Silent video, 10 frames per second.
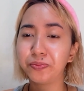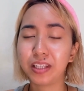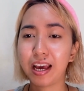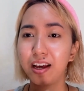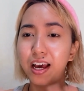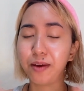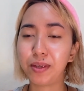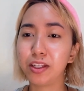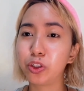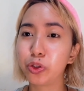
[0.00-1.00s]
yeah, I
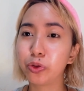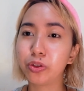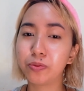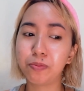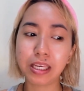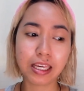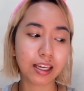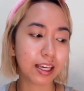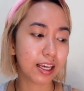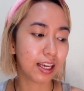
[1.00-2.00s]
mean, don't be
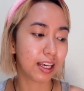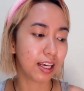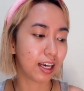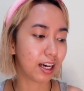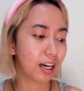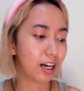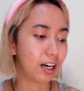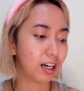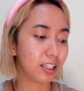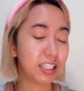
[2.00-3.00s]

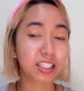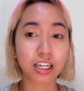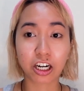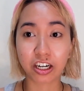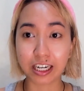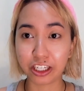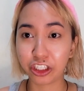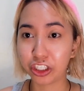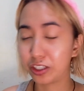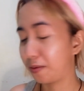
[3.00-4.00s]

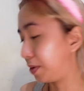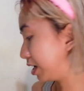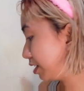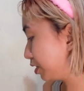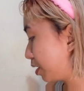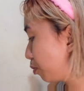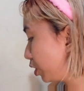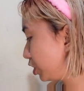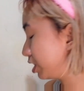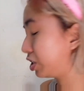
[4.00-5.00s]
discouraged because
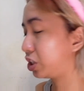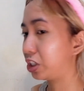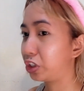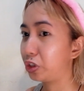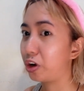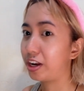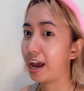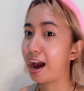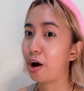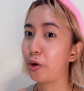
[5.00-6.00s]
someone just judged you on
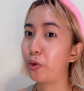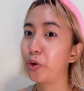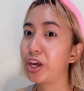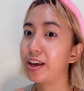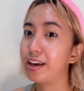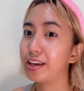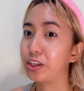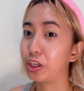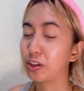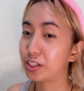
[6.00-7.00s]
how
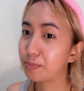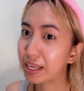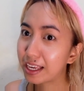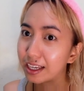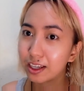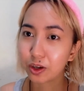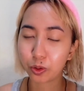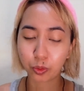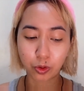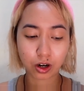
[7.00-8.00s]
you speak
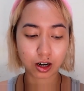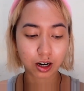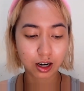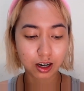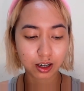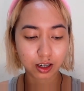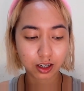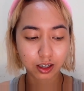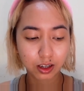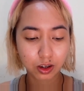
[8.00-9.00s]
or
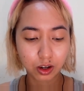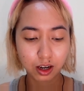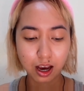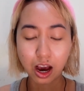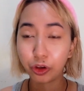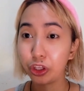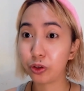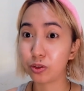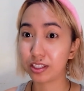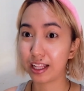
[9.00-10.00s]
how you
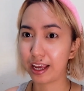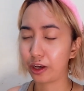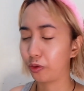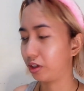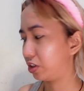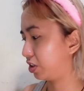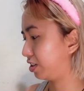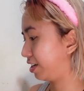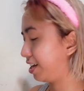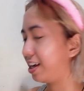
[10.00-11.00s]
use the language.
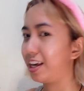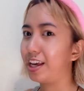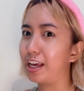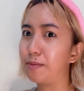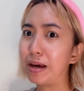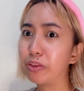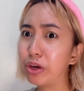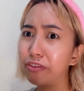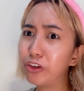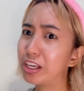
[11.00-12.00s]
And by the
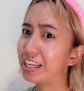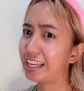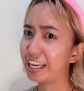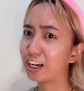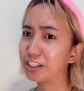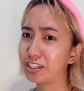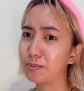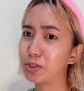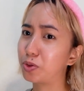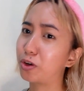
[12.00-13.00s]
way, if you can hear
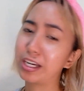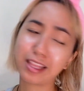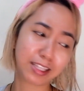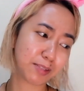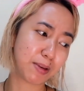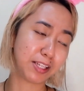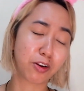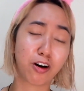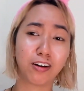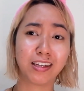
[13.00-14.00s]
some snoring, that's my
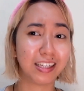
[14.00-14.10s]
dog.